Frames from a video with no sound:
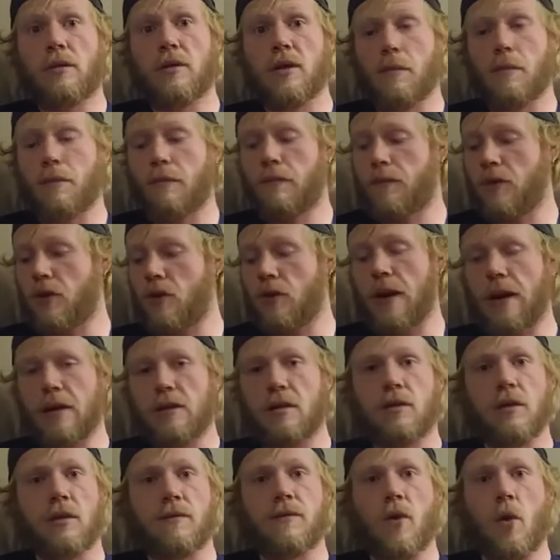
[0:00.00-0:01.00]
Something for you
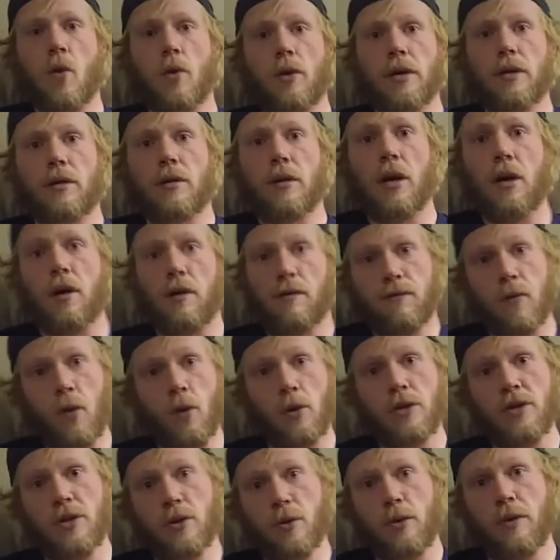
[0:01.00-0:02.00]
guys to look
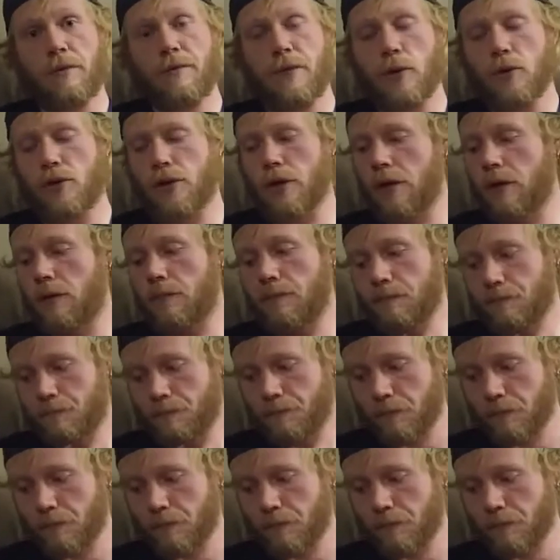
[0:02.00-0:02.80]
forward to in the future.